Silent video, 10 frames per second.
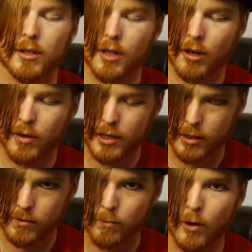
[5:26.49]
so
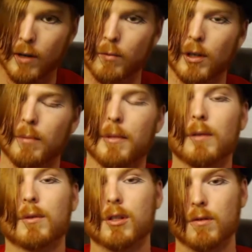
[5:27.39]
this one will
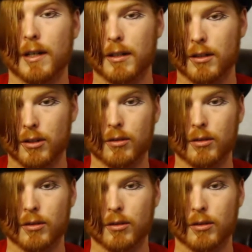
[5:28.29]
be restricted